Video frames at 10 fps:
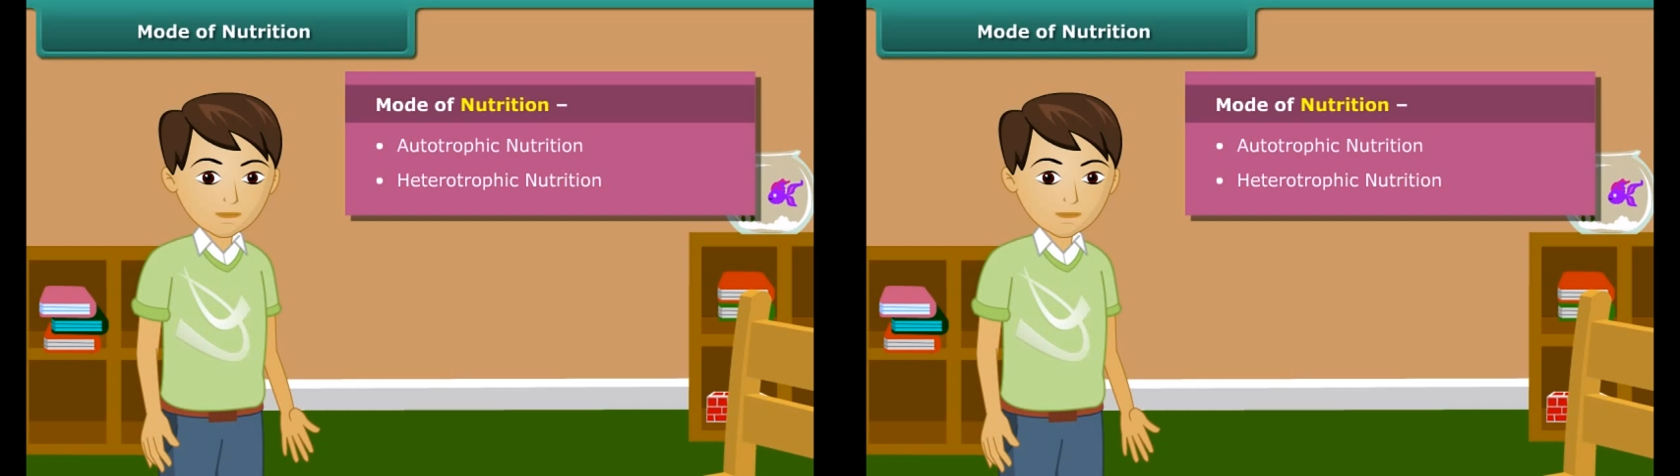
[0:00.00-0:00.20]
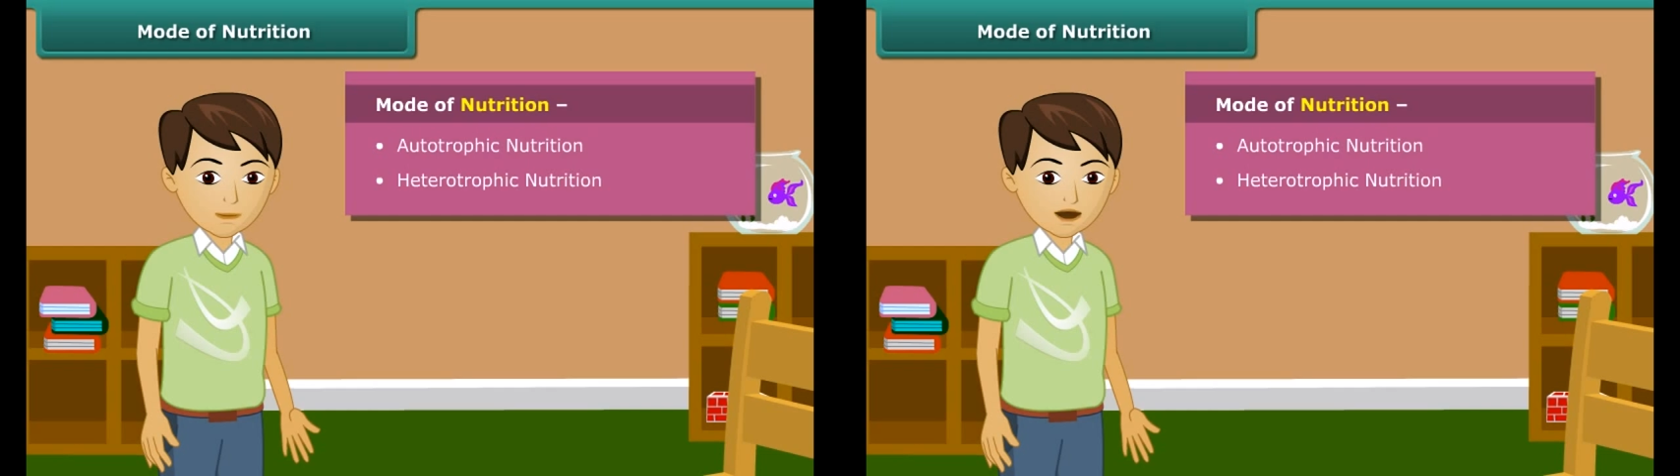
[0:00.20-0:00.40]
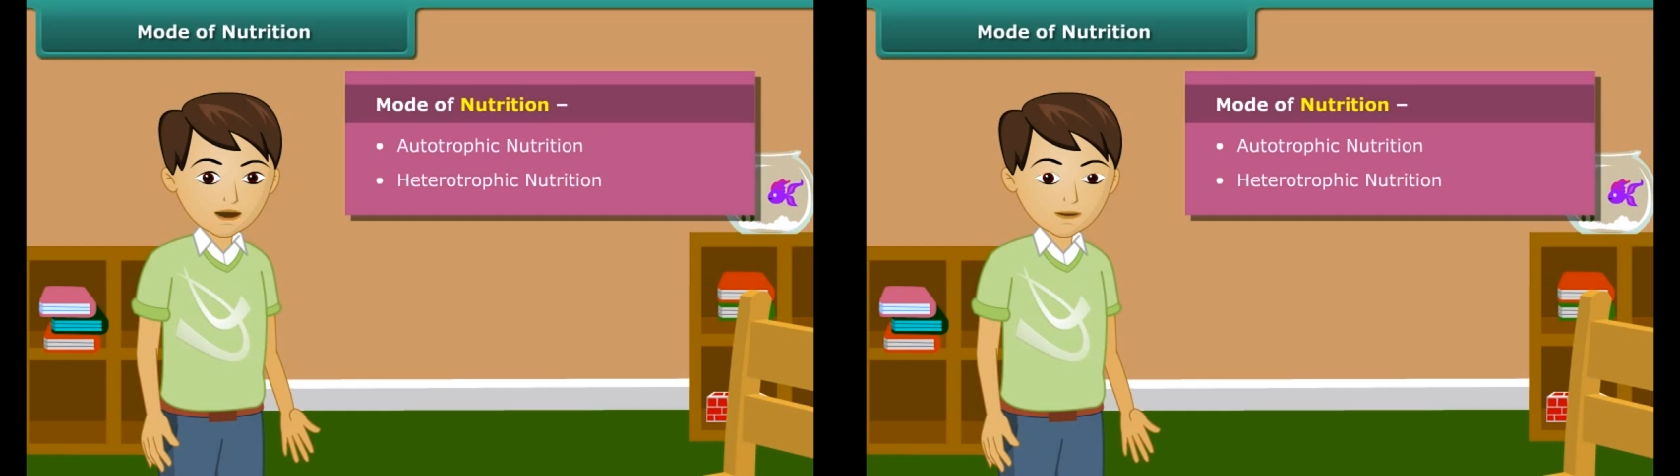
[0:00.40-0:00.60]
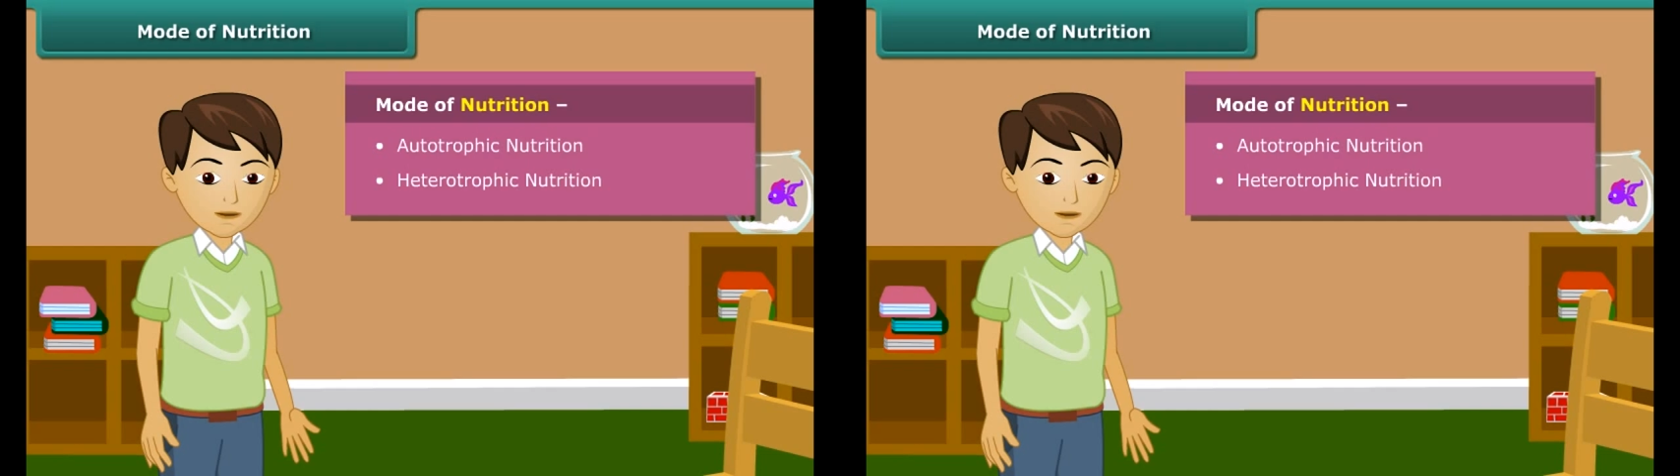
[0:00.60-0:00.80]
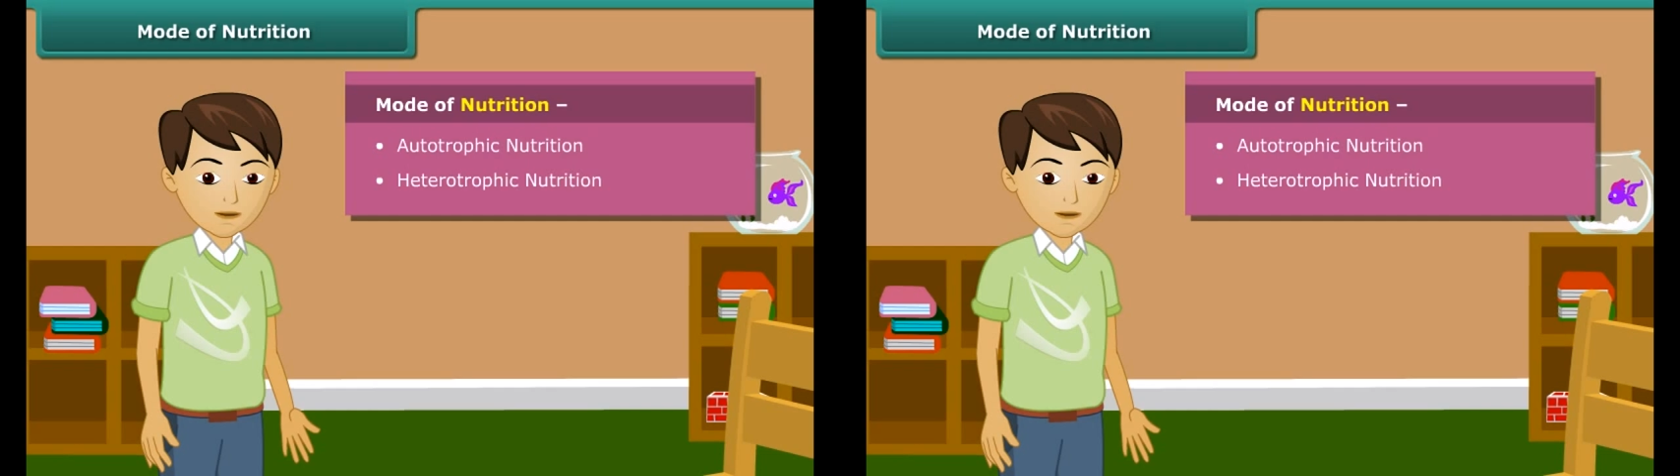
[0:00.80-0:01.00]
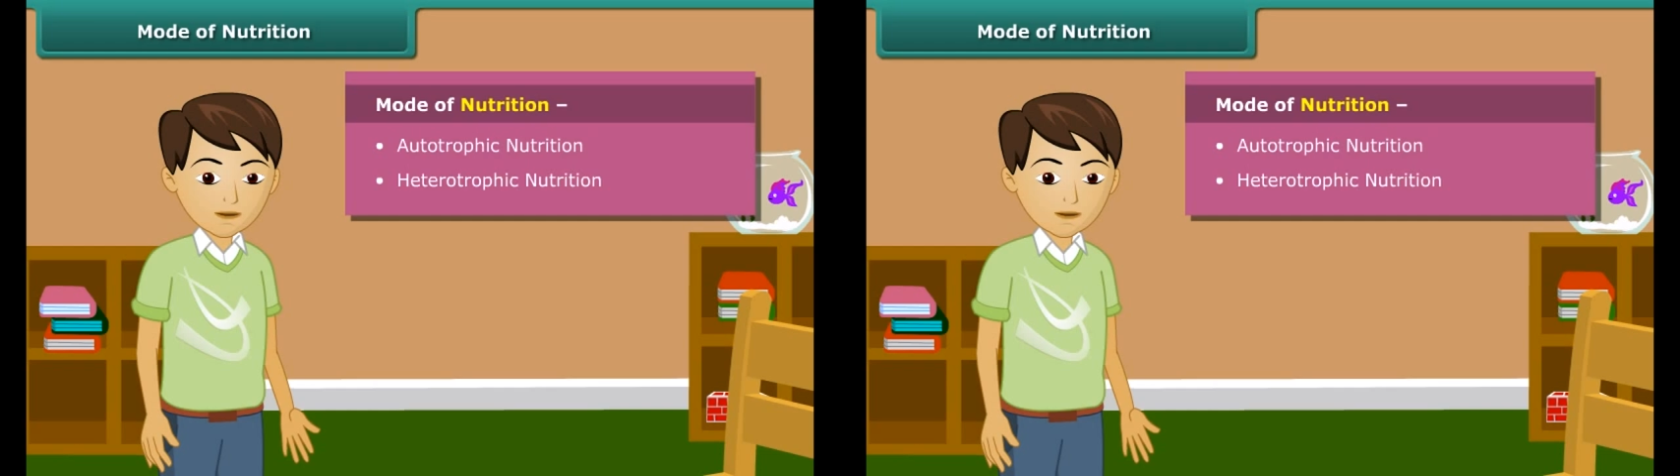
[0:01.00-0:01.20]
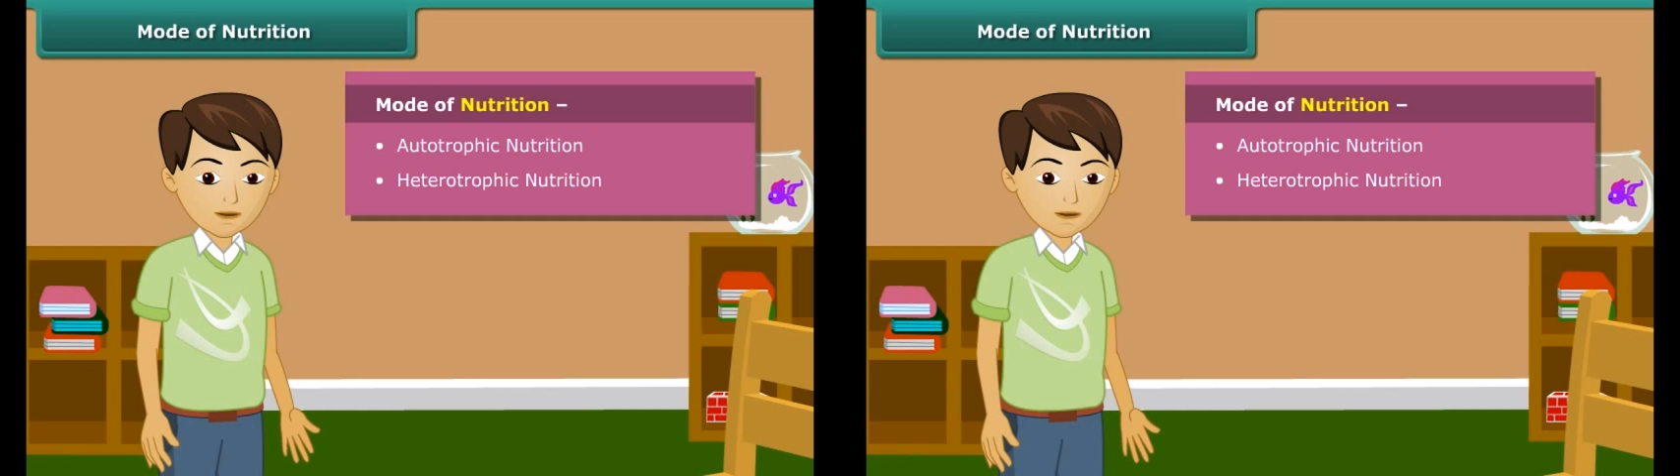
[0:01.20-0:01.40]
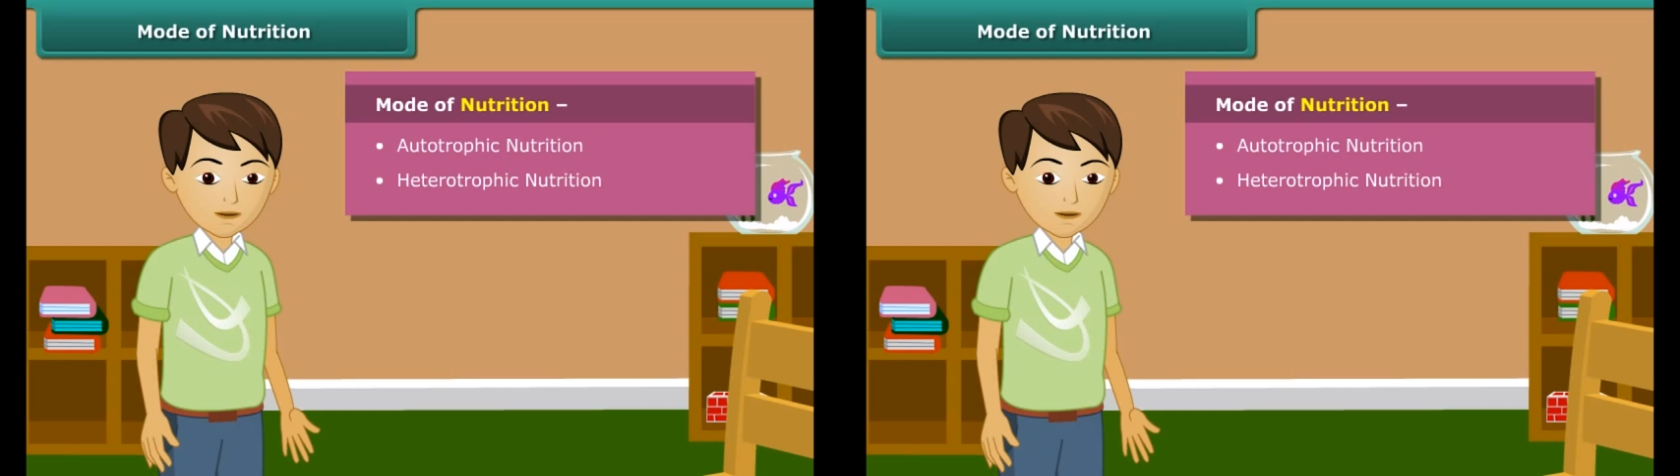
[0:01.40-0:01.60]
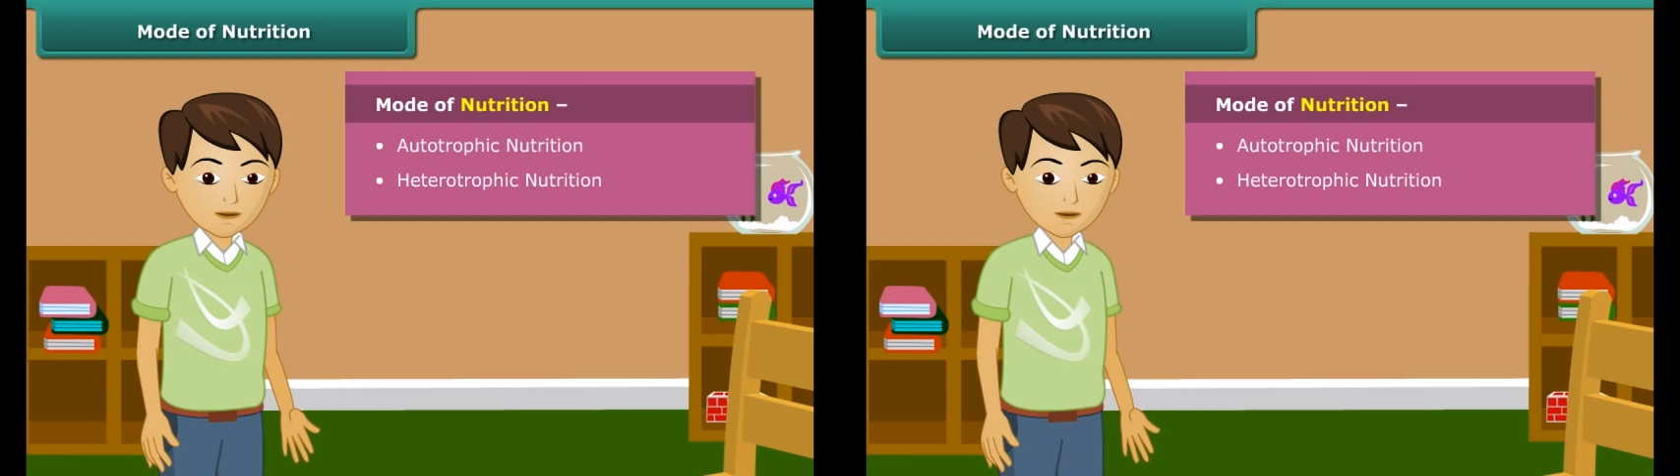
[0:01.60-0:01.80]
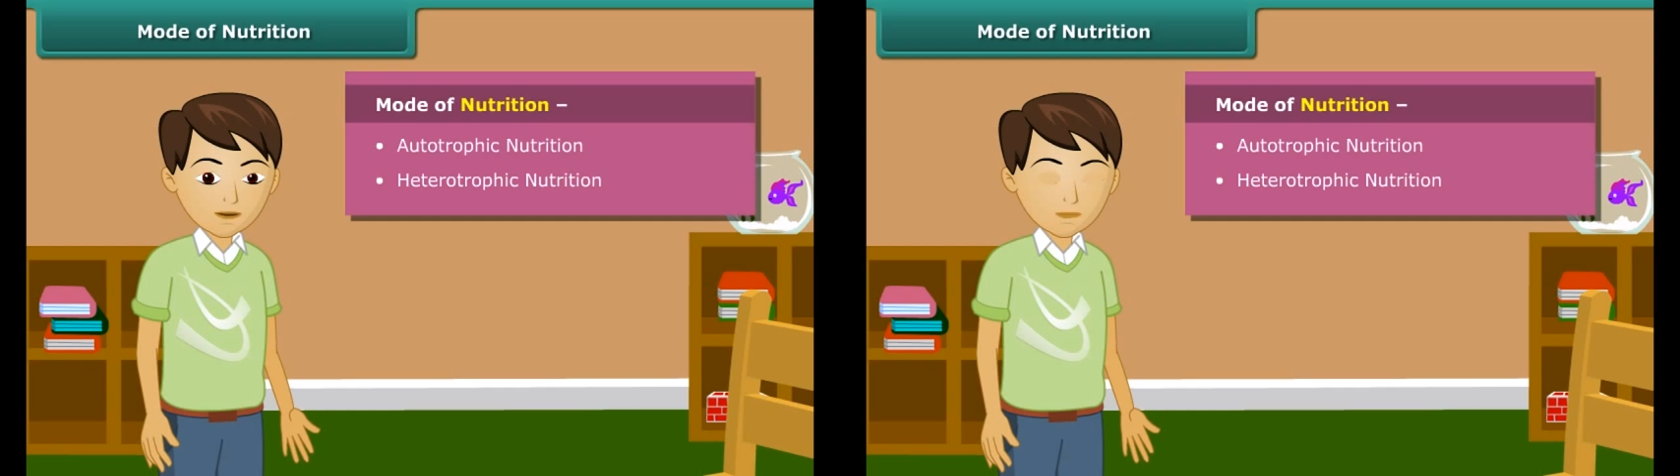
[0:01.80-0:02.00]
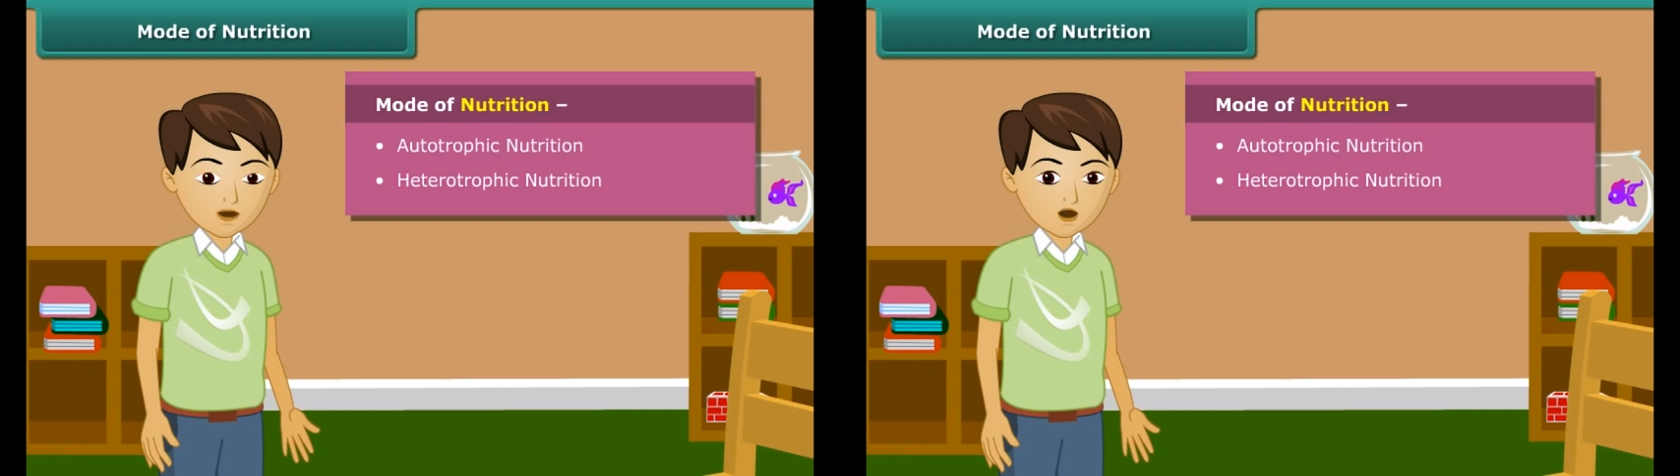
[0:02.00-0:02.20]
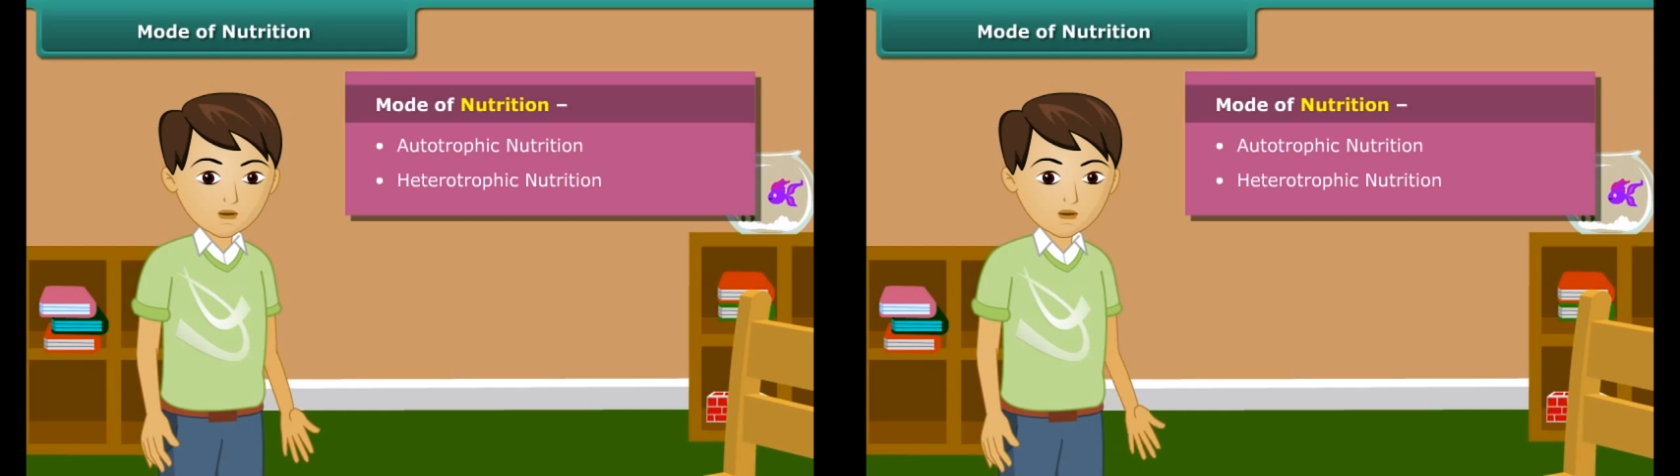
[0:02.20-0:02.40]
nutrition. But